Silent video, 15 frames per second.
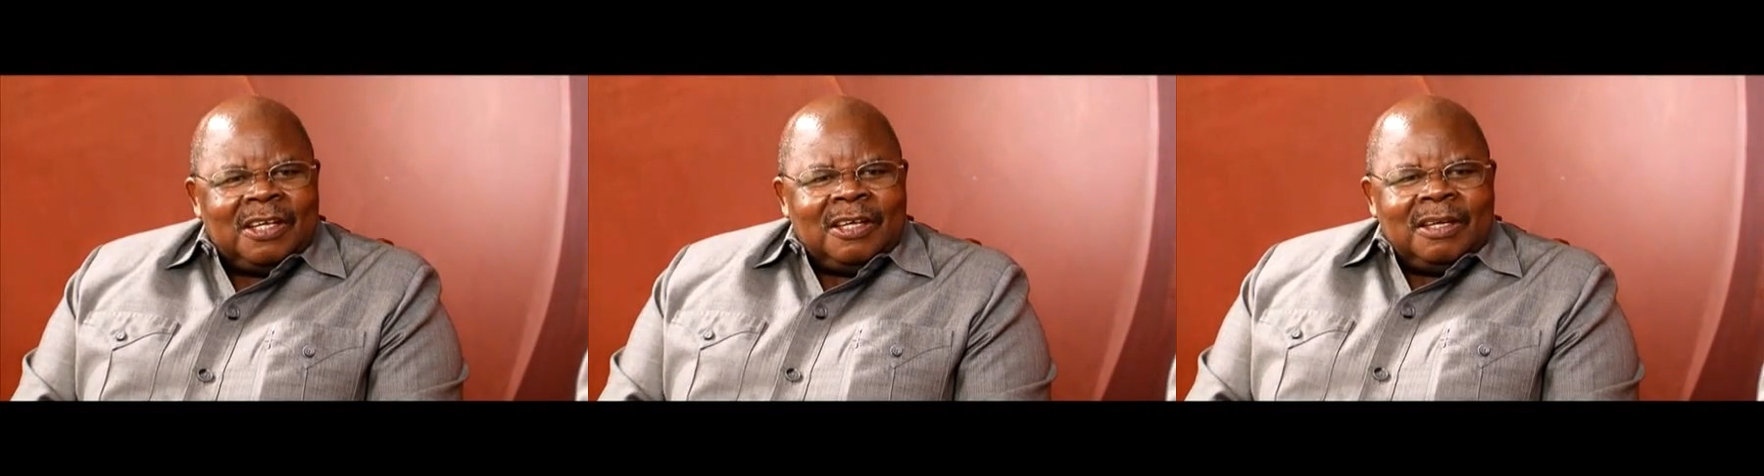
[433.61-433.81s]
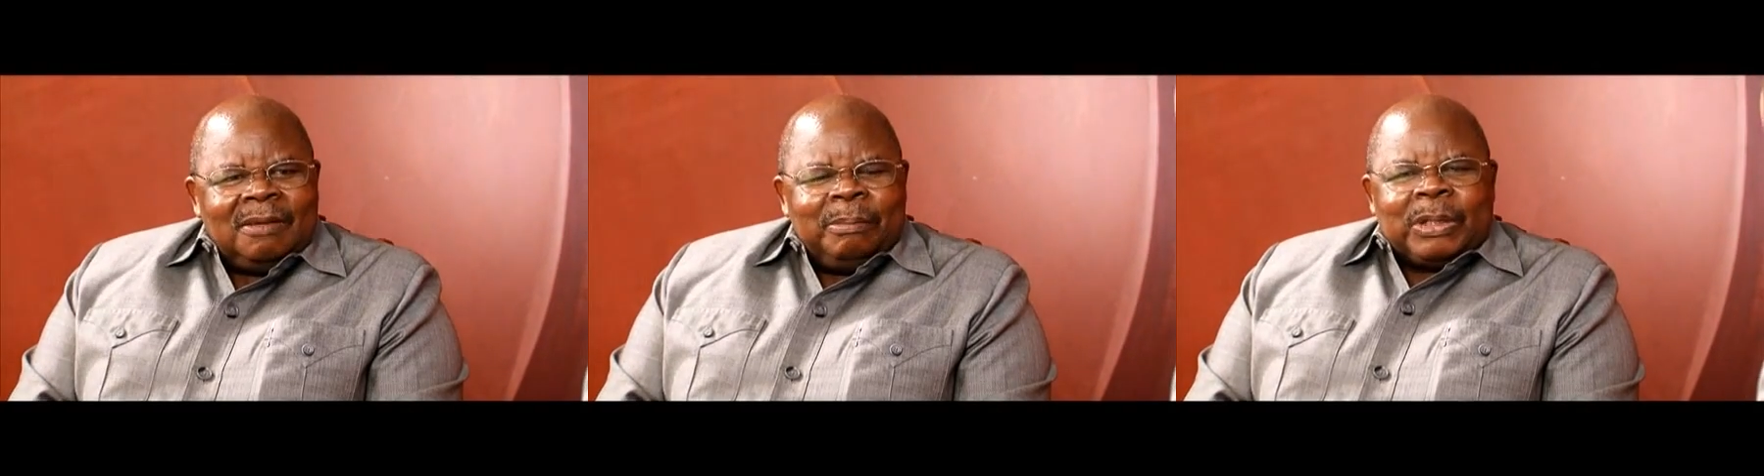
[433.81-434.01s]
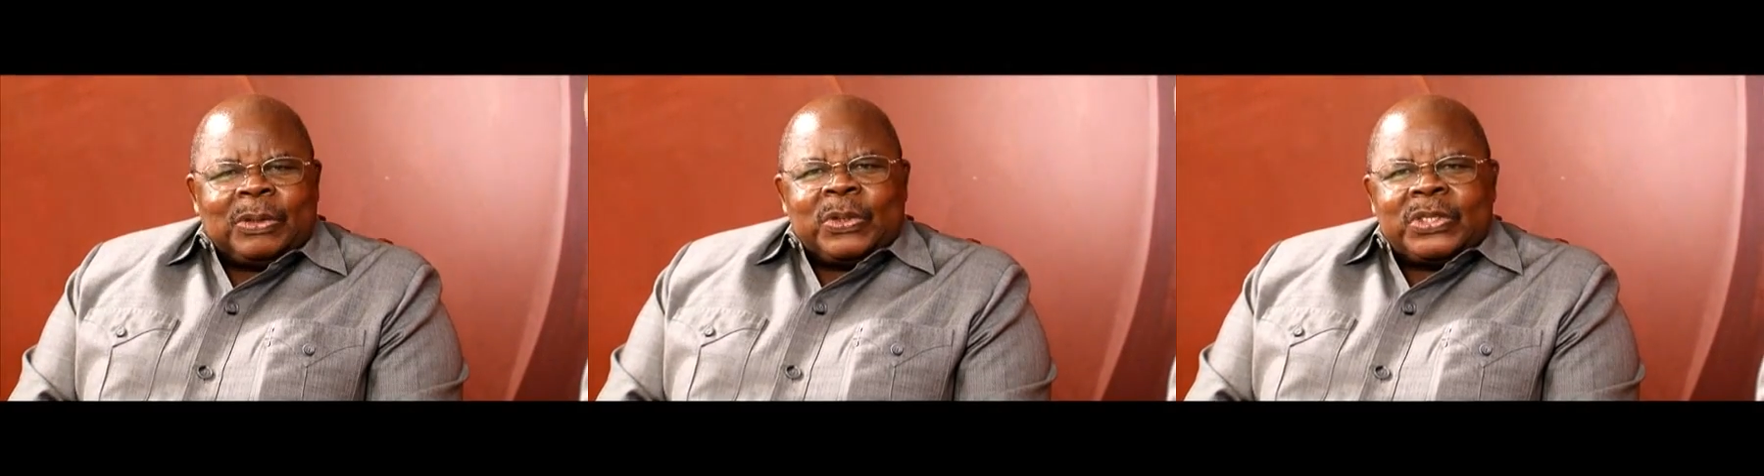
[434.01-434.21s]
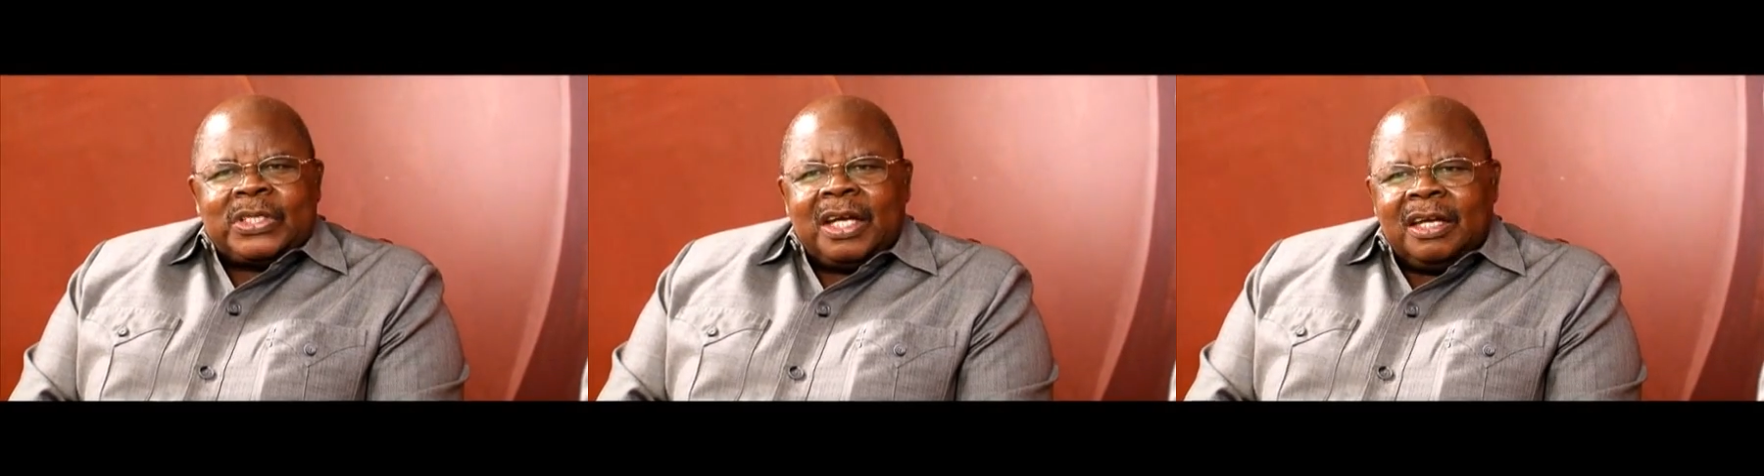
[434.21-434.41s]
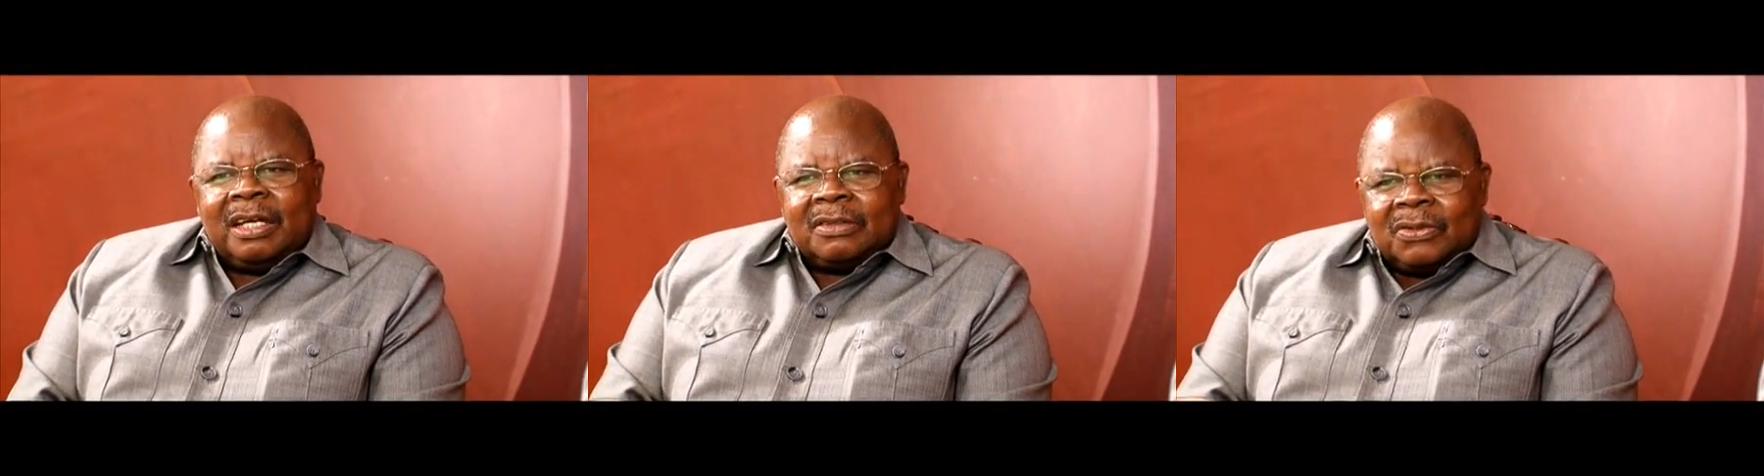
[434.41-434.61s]
because I
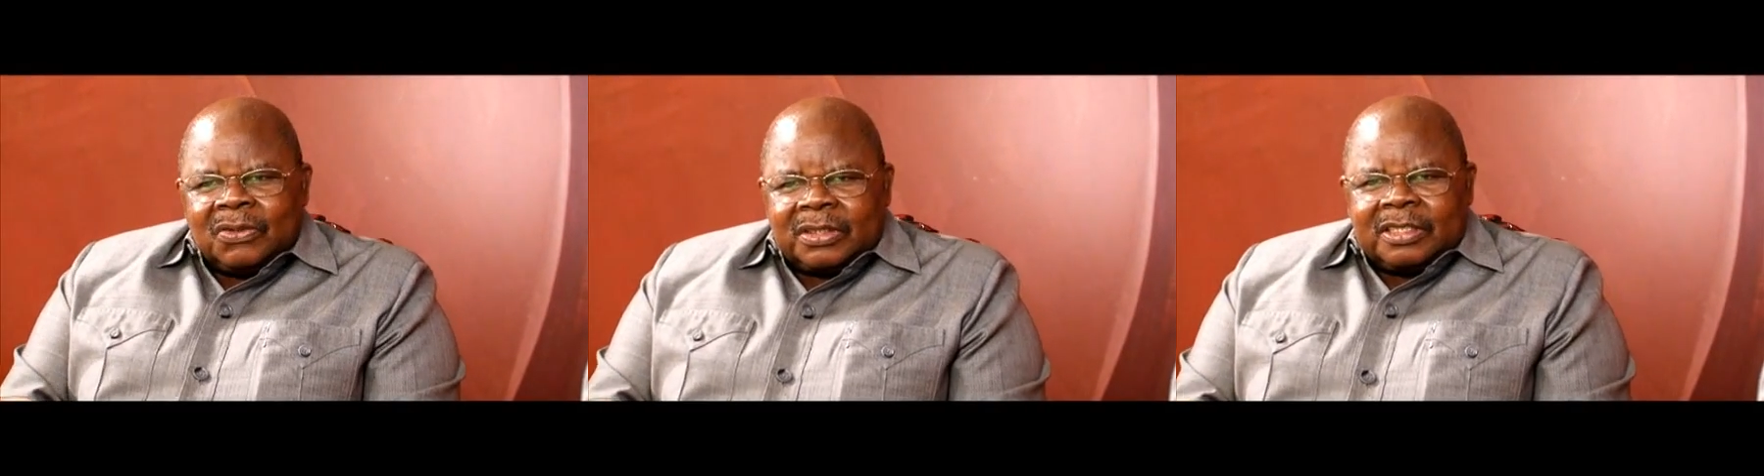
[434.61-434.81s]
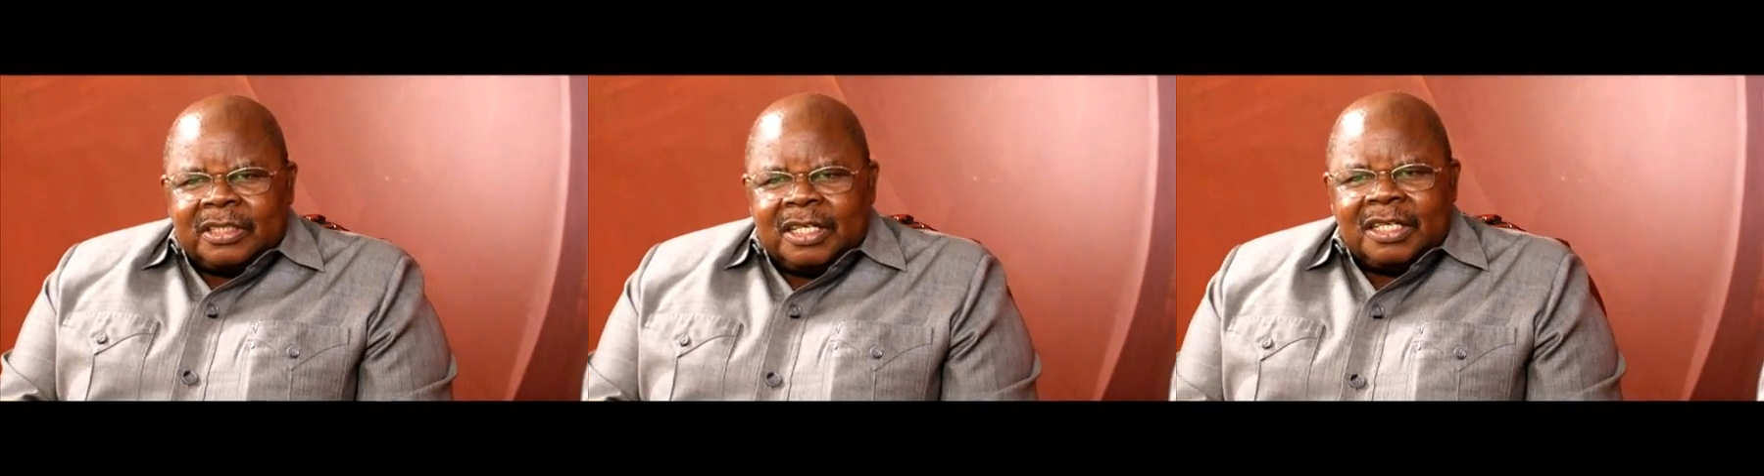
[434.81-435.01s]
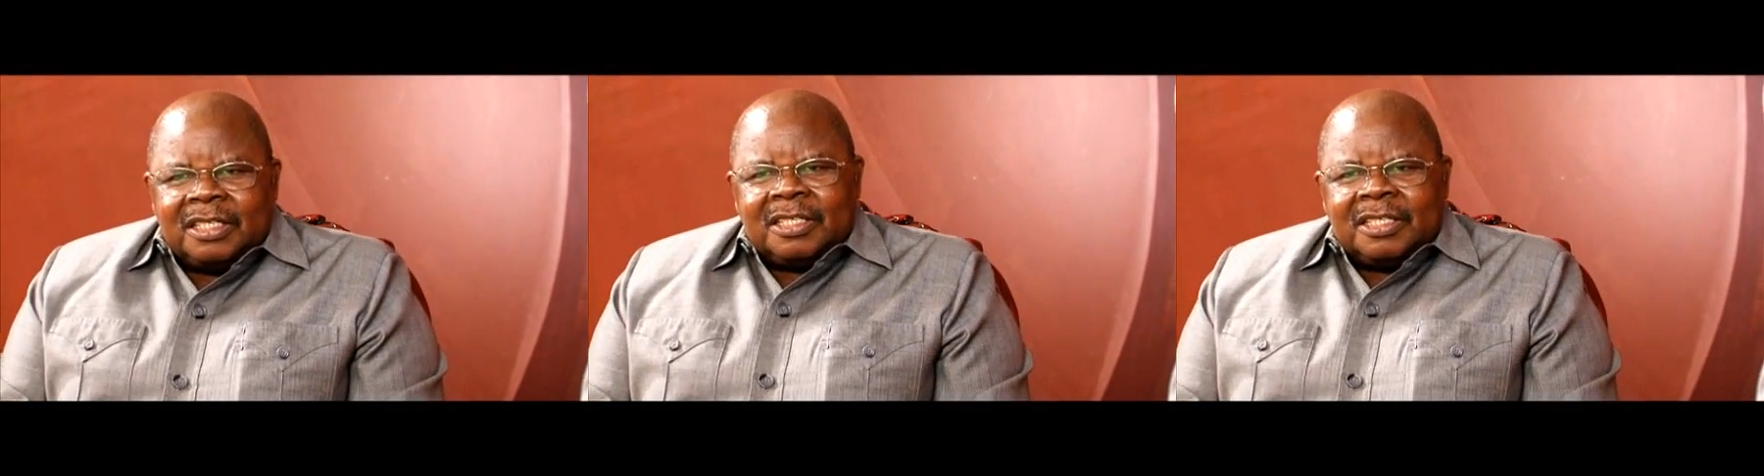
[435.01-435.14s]
had not led